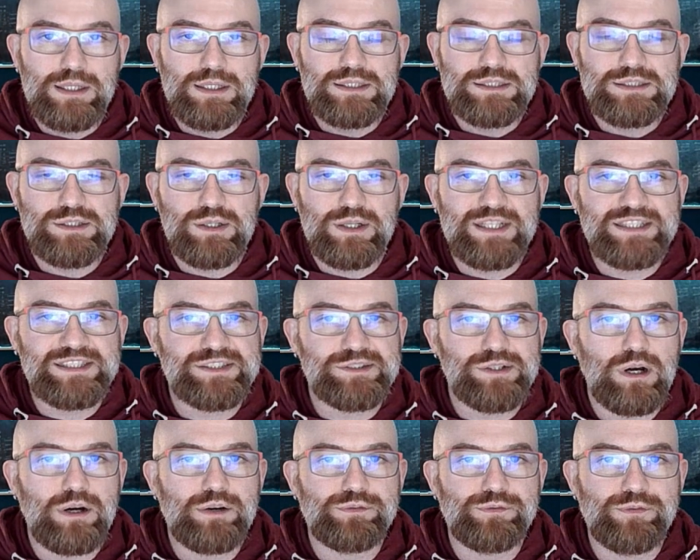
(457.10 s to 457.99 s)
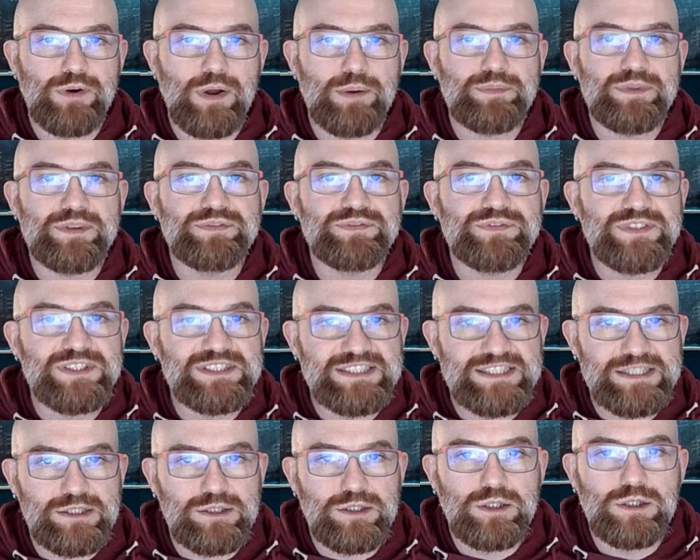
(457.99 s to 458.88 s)
So let's start from the
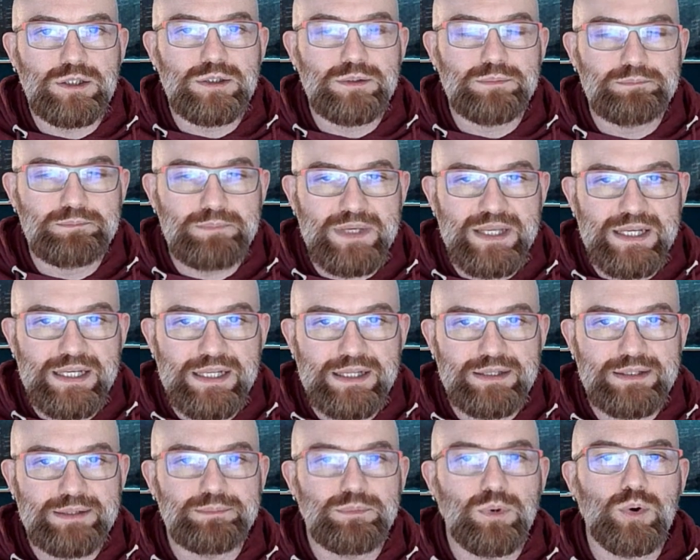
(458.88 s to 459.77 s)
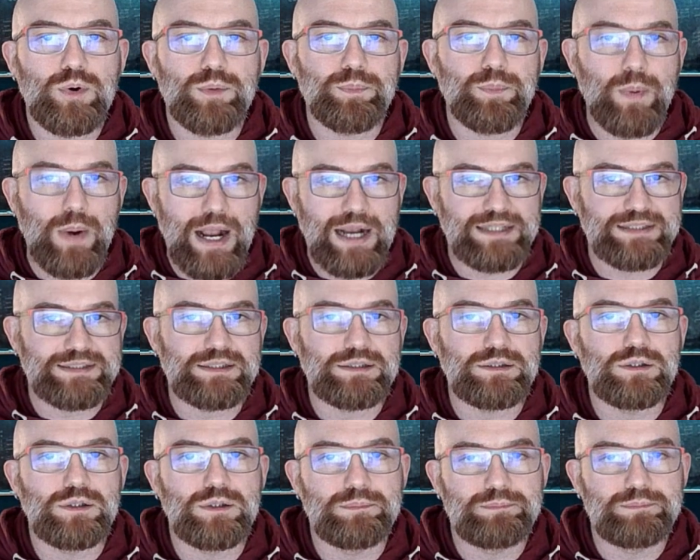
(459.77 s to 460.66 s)
physical meaning, the more
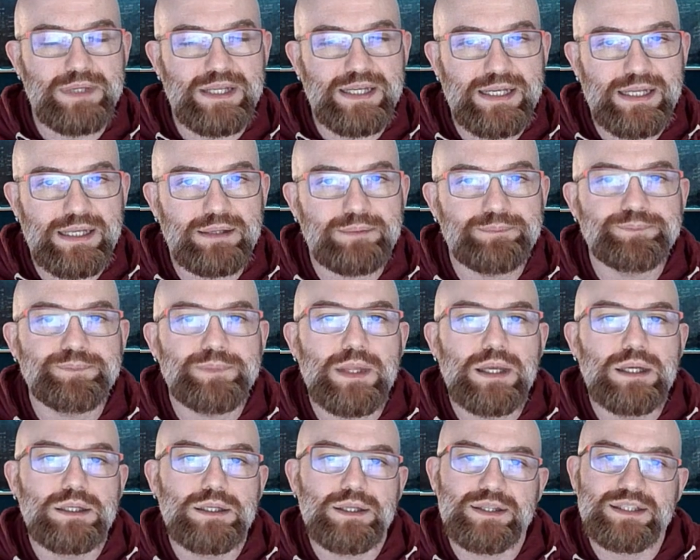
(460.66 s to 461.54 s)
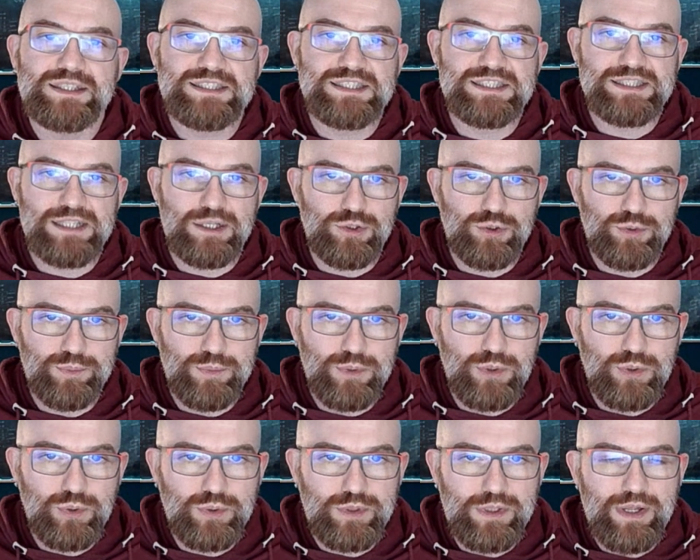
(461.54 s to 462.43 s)
practical meaning. This is a new
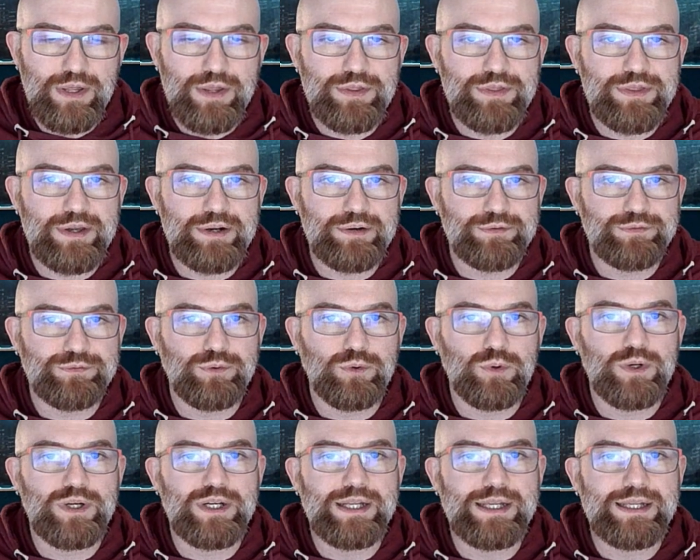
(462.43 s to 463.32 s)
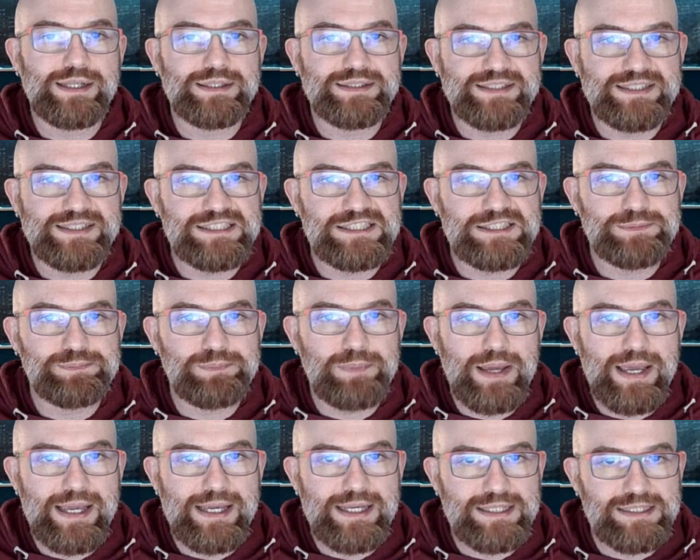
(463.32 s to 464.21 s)
moon, therefore it is
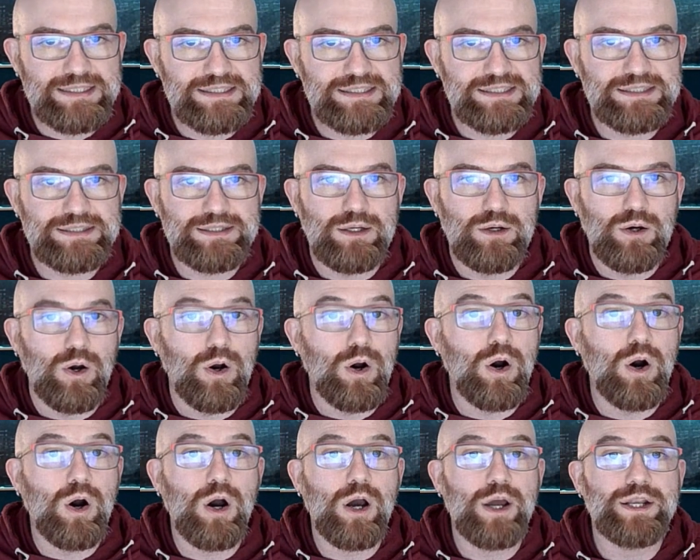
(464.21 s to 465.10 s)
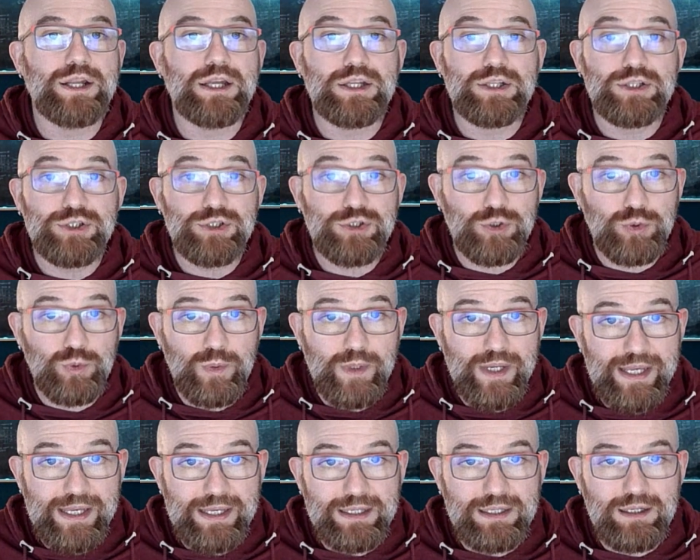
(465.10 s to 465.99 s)
based on
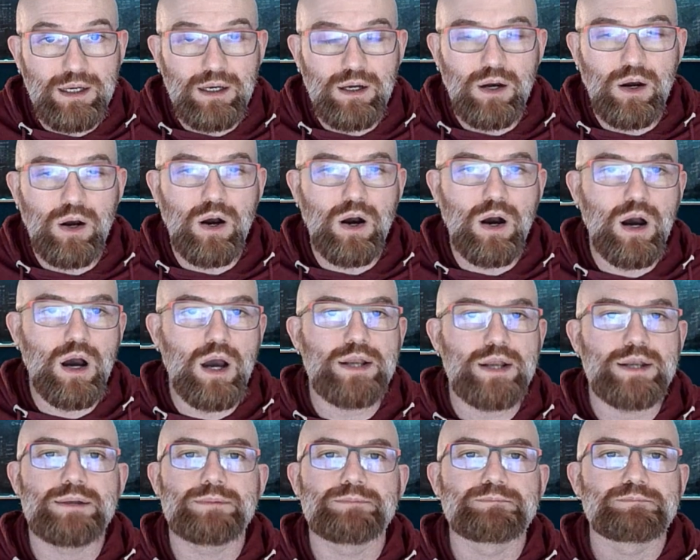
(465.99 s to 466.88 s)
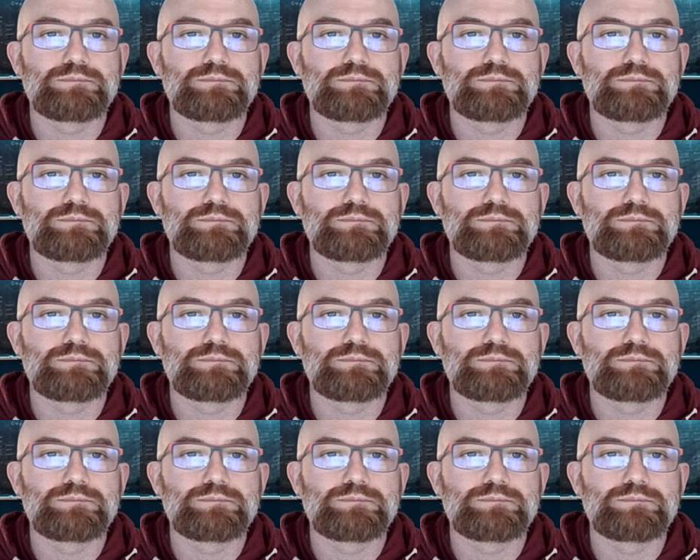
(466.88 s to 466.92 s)
doing, on